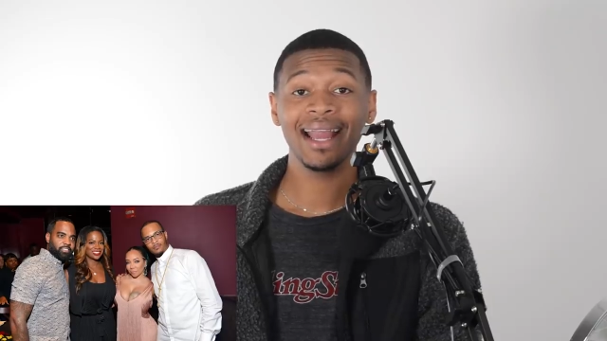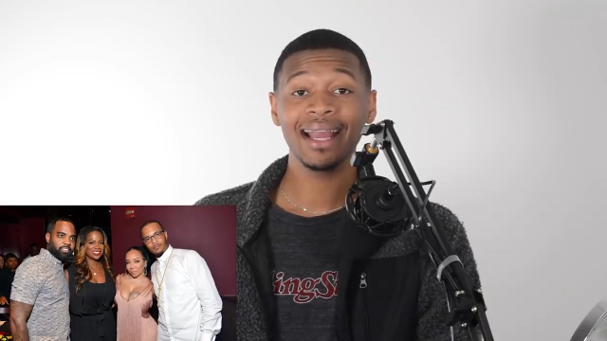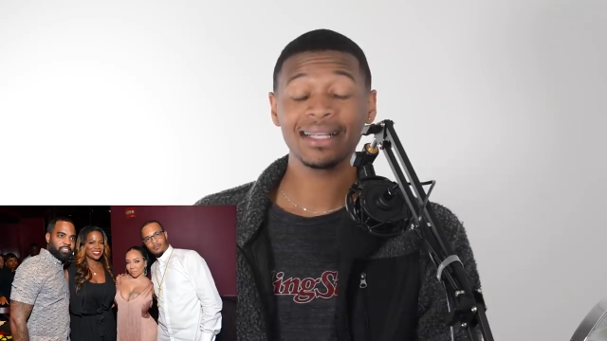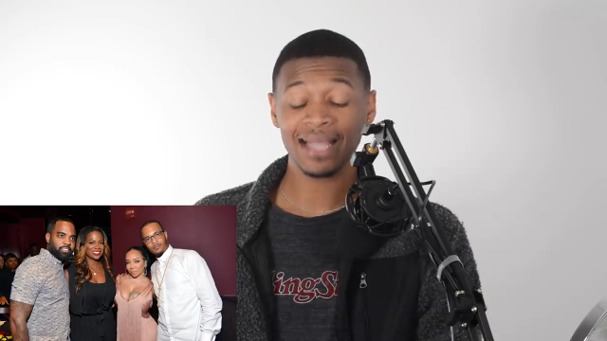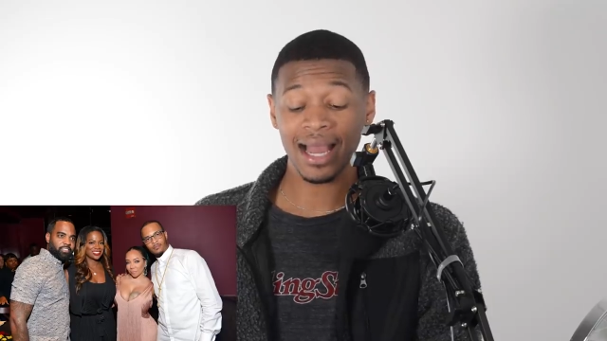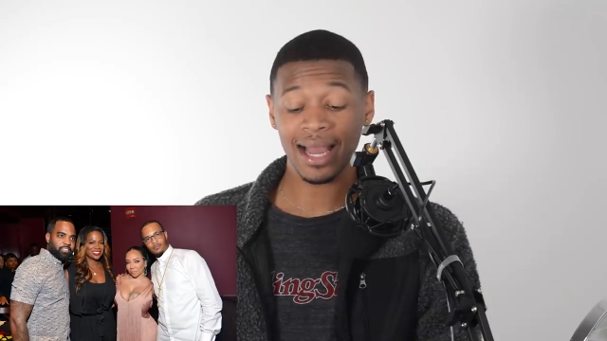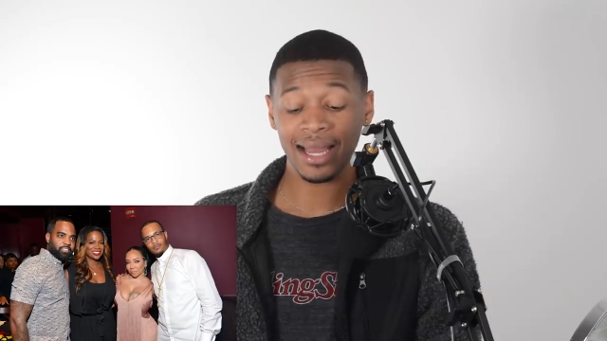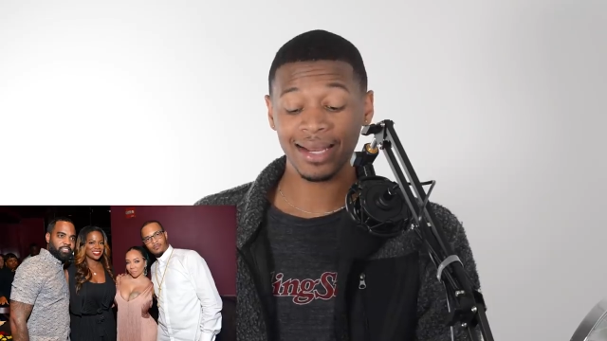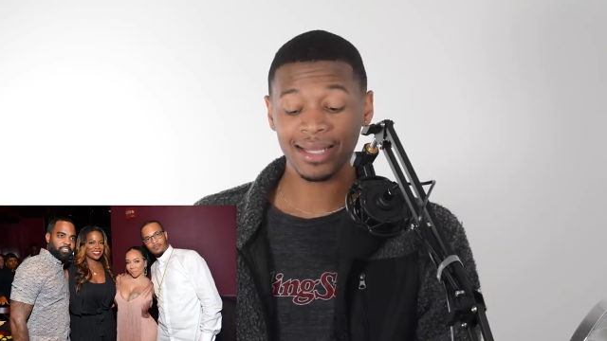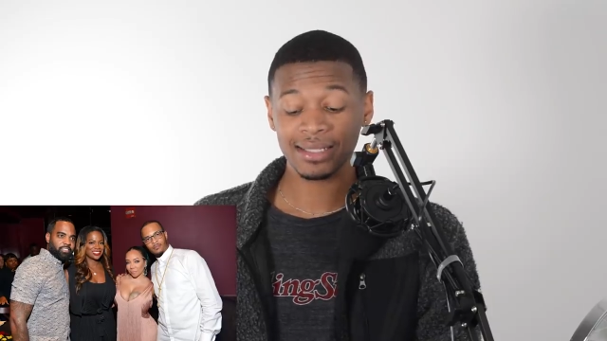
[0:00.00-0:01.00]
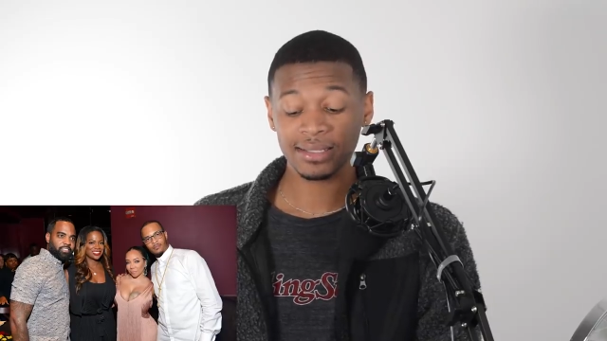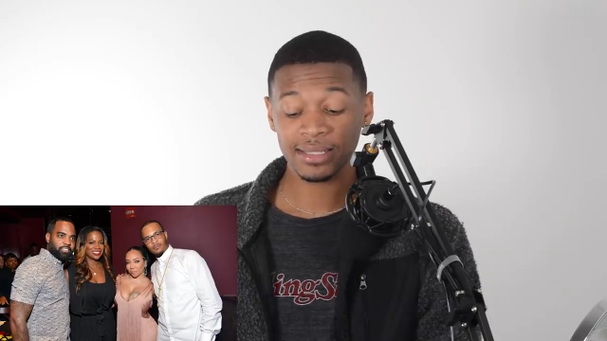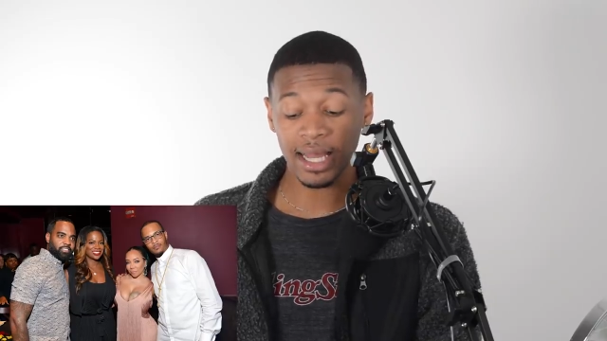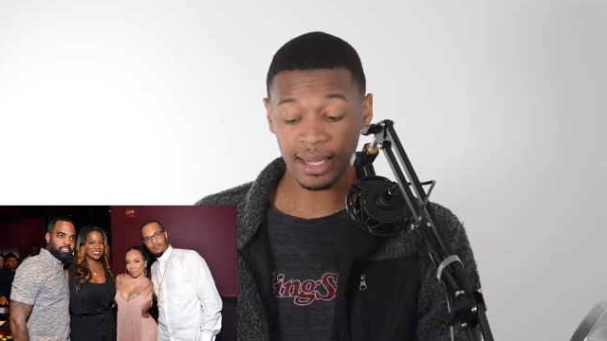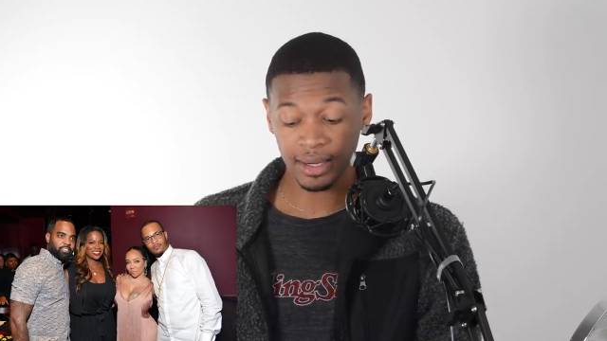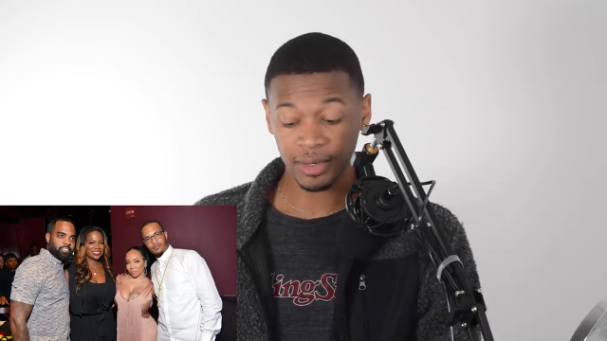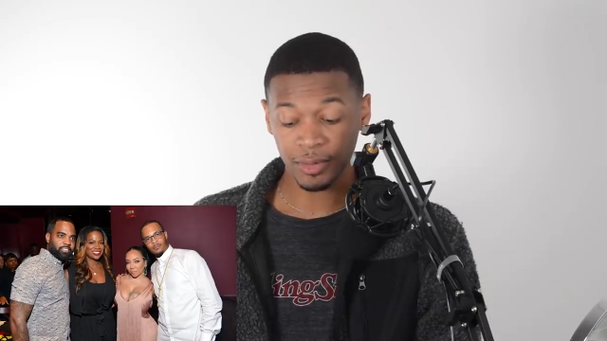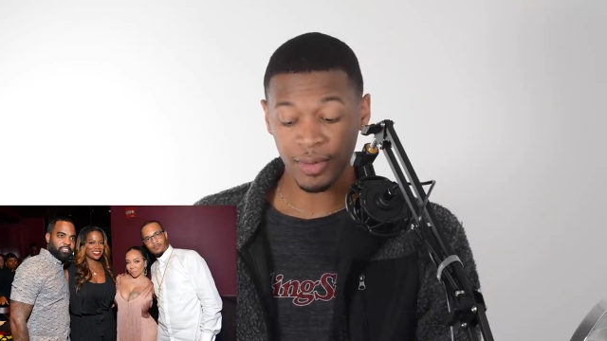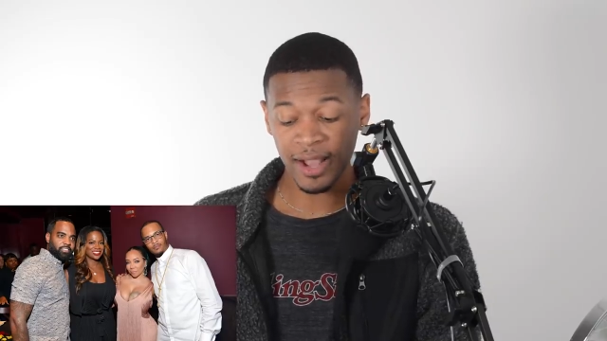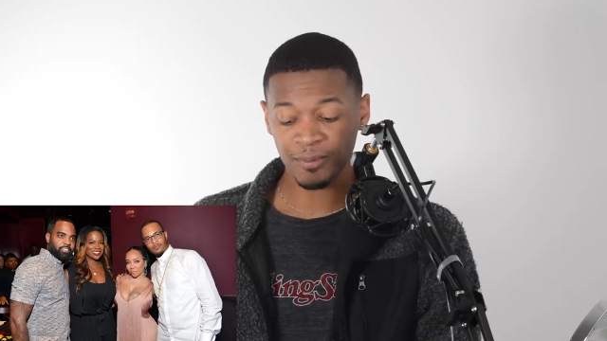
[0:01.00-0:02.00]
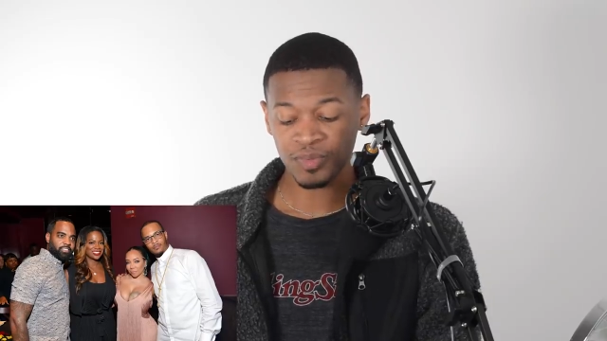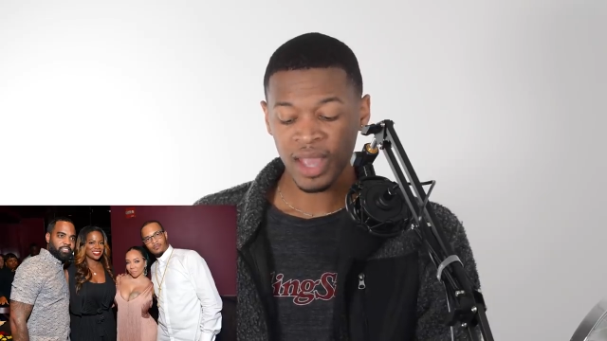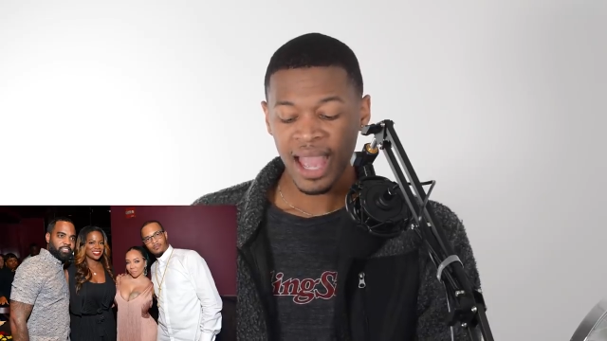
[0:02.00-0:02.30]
and Todd Tucker, right?